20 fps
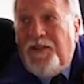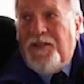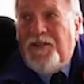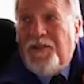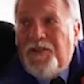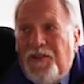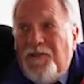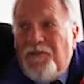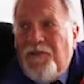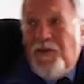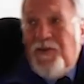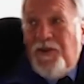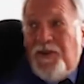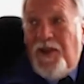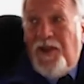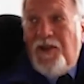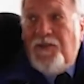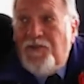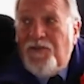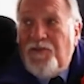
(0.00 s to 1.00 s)
this is a very
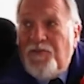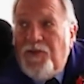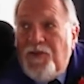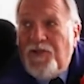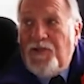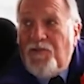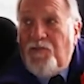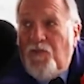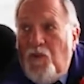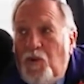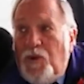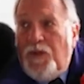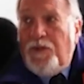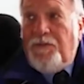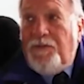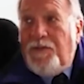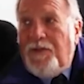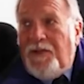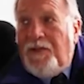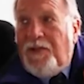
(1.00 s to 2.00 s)
dangerous piece of water.
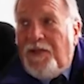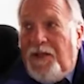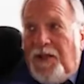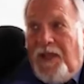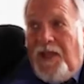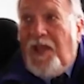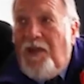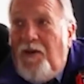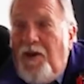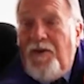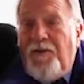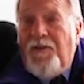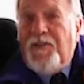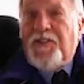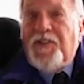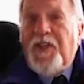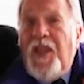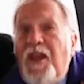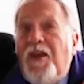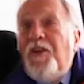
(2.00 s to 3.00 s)
however
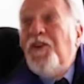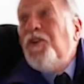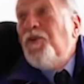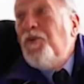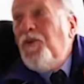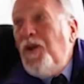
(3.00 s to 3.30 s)
sound